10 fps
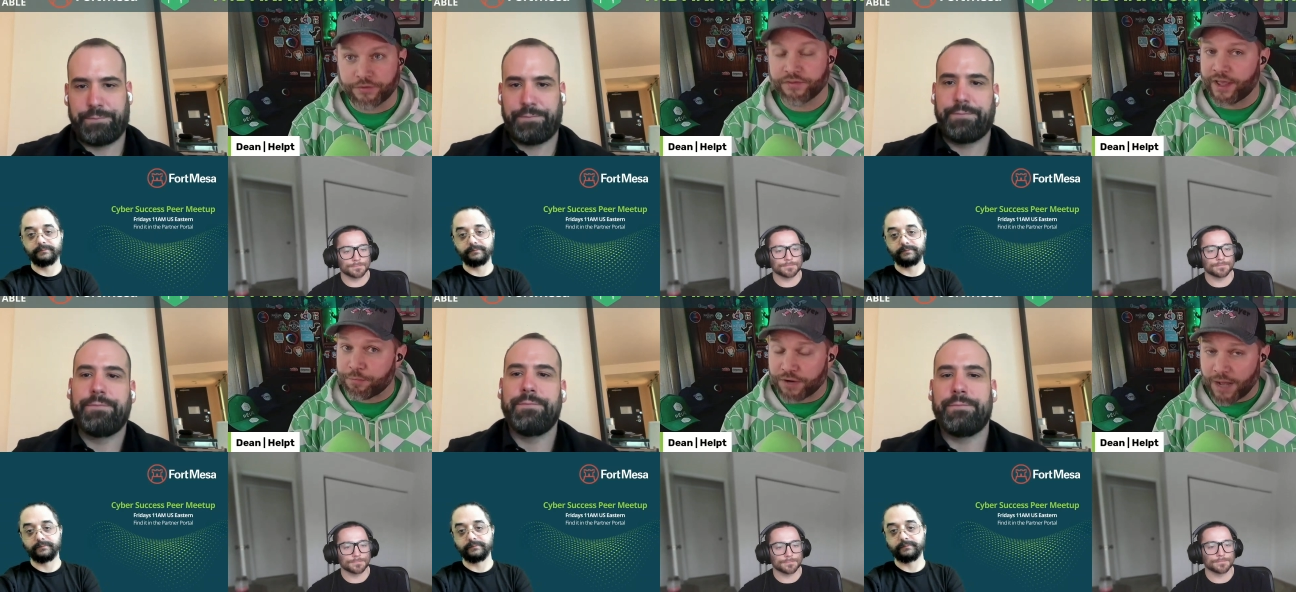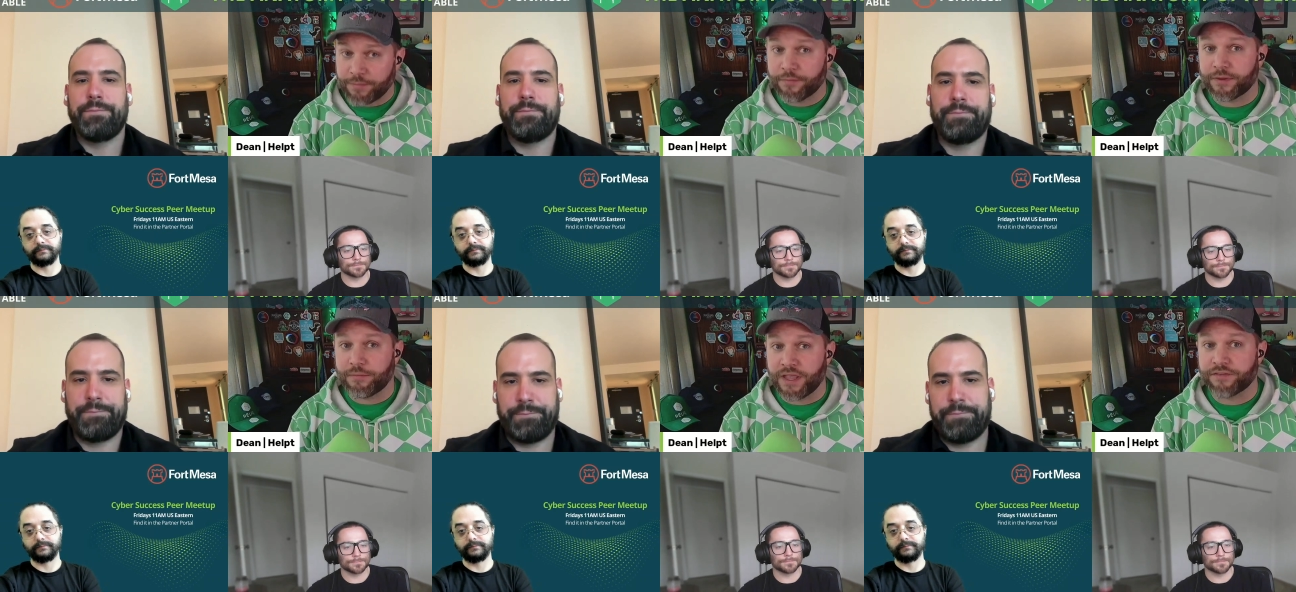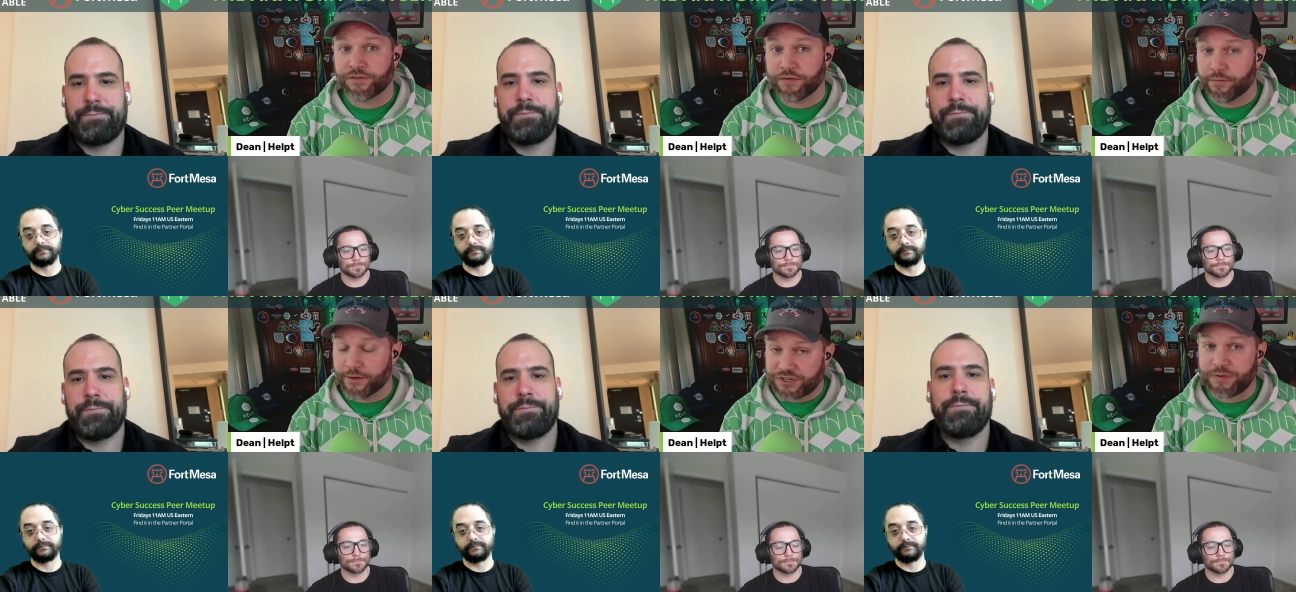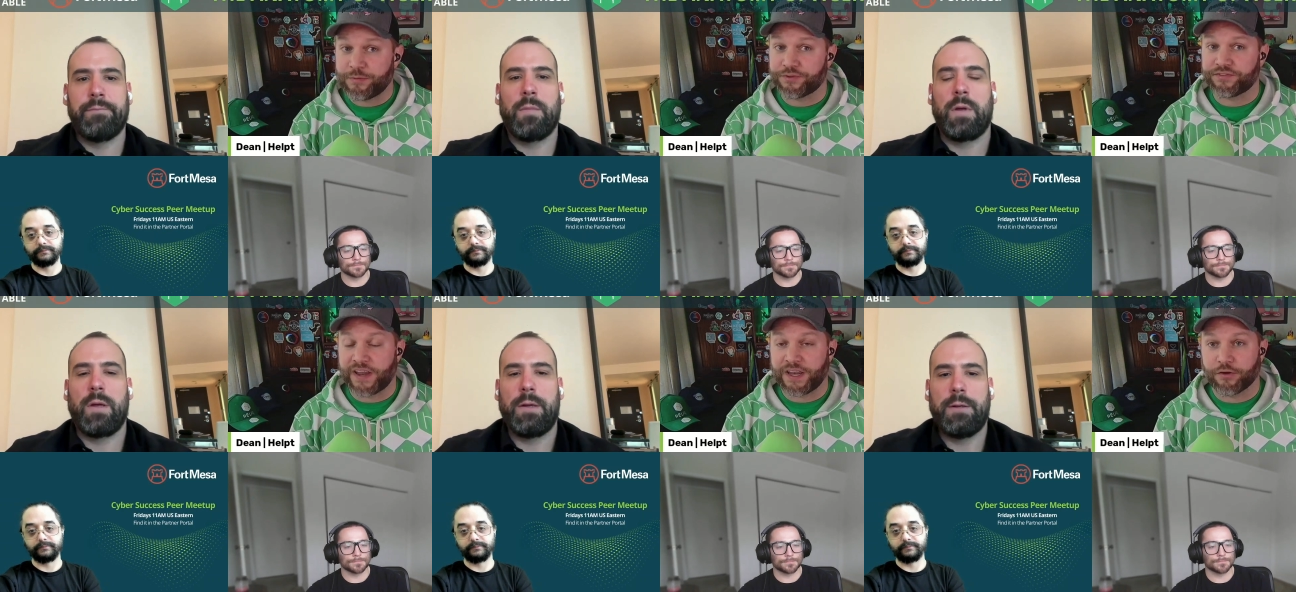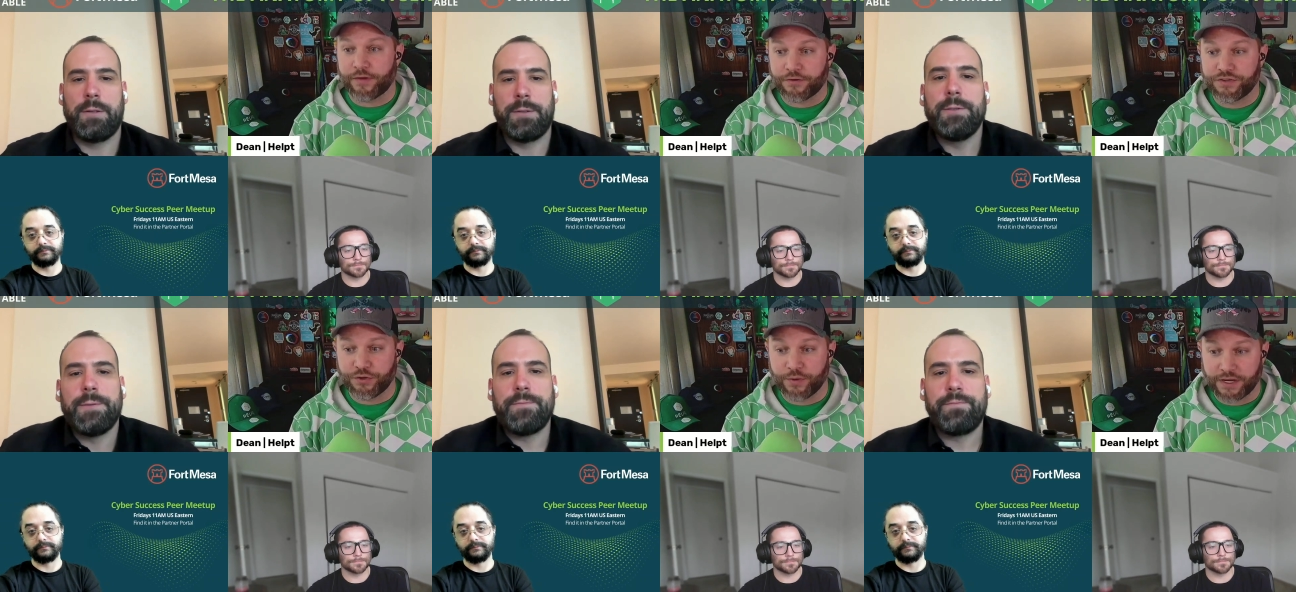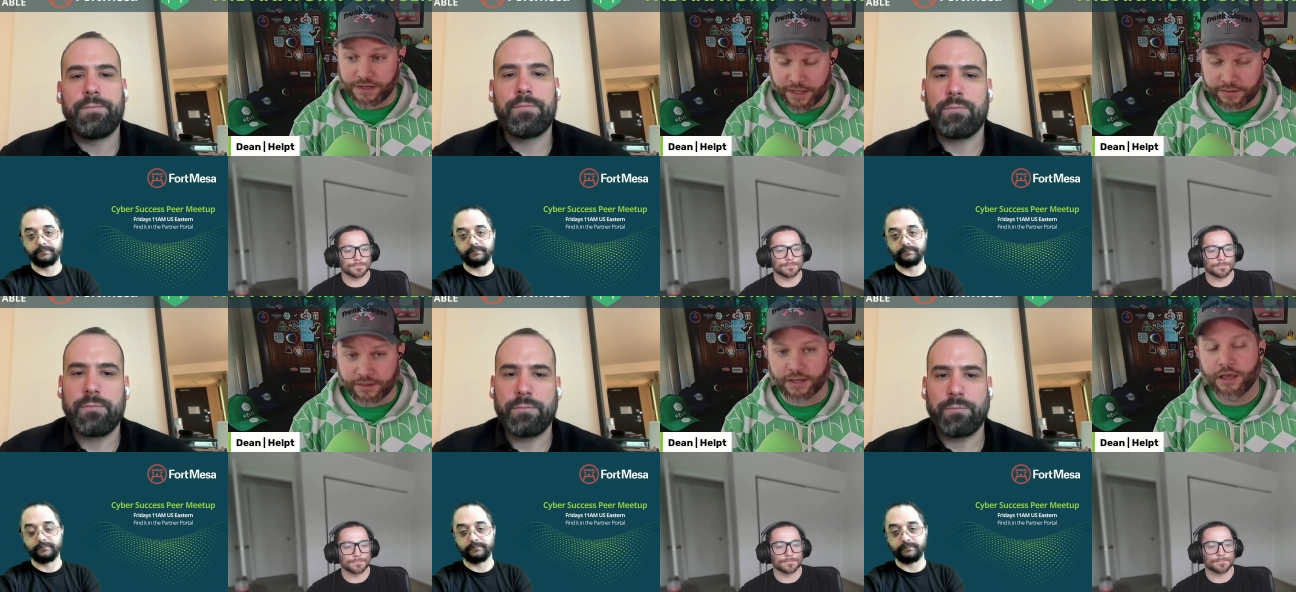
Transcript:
Speaker 1: That probably means you have a bunch of people standing around doing nothing.